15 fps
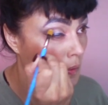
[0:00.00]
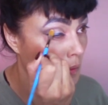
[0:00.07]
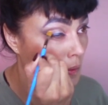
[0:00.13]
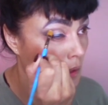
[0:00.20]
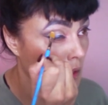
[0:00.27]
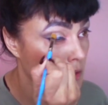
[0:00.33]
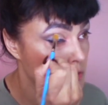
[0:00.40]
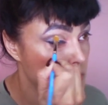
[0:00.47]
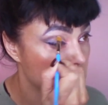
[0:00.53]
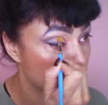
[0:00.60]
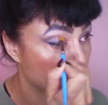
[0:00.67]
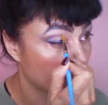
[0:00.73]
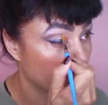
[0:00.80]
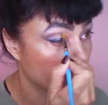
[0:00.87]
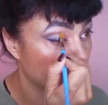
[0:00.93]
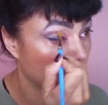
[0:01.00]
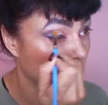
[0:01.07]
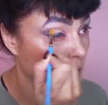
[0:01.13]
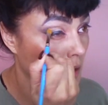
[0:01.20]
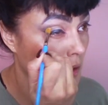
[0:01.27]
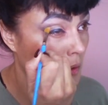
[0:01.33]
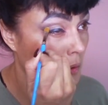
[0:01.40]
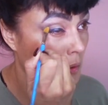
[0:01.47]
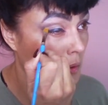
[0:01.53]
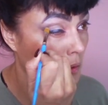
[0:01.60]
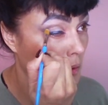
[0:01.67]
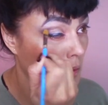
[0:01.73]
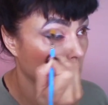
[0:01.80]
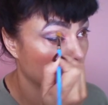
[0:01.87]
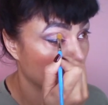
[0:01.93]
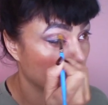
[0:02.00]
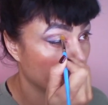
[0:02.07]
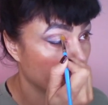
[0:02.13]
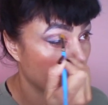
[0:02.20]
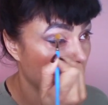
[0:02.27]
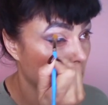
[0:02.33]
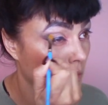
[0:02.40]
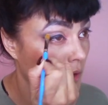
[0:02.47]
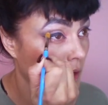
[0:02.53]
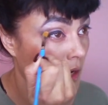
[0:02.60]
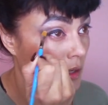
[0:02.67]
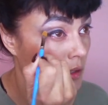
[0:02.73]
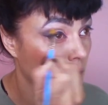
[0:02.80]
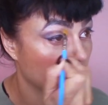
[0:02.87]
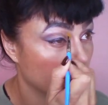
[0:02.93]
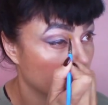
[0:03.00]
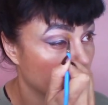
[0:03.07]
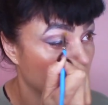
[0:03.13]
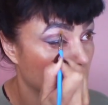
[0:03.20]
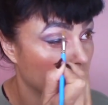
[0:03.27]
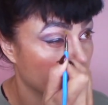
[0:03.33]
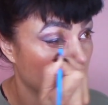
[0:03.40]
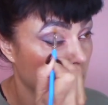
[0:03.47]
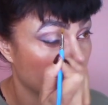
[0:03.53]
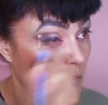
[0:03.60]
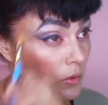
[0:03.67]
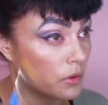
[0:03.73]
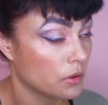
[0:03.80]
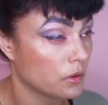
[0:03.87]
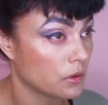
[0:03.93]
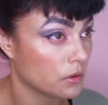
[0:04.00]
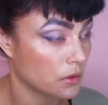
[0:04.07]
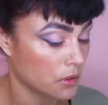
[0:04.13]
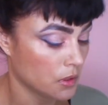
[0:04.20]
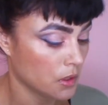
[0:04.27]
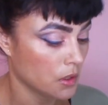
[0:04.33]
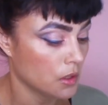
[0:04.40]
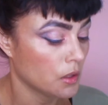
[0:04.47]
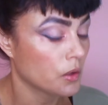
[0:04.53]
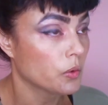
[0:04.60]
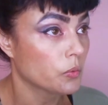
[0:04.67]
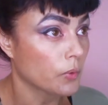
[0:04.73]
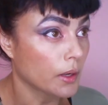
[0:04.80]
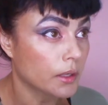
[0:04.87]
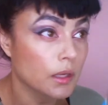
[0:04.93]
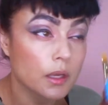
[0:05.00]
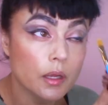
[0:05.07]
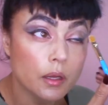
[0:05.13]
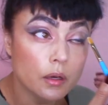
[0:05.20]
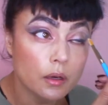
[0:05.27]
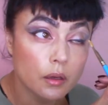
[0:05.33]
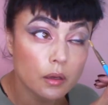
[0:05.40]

And it's just blending it out without adding color, without wrecking it.